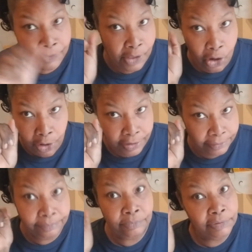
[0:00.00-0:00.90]

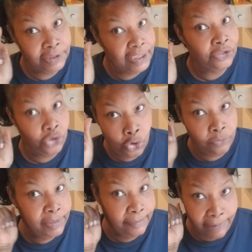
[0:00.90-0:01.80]
Garden told
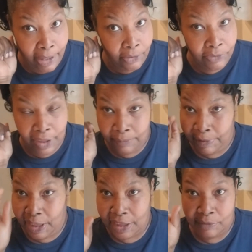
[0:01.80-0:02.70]
me about, and
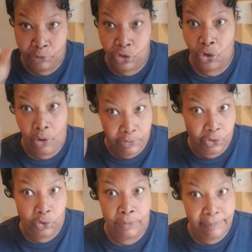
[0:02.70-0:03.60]
because I was
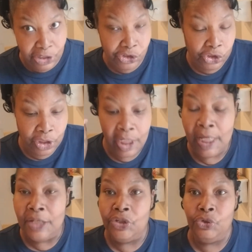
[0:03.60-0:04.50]
on a mission
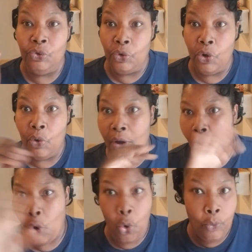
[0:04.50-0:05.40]
to grow a
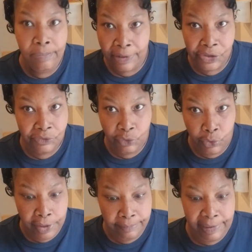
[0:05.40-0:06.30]
whole bunch of
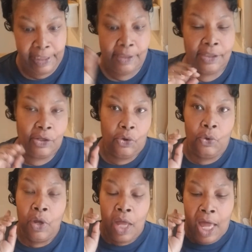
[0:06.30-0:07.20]
green beans. So
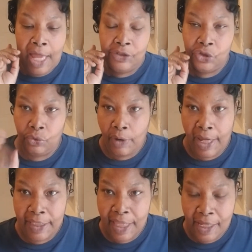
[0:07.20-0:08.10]
I
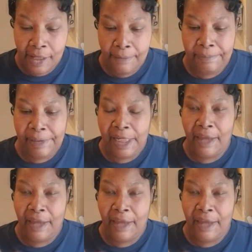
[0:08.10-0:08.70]
tried that company.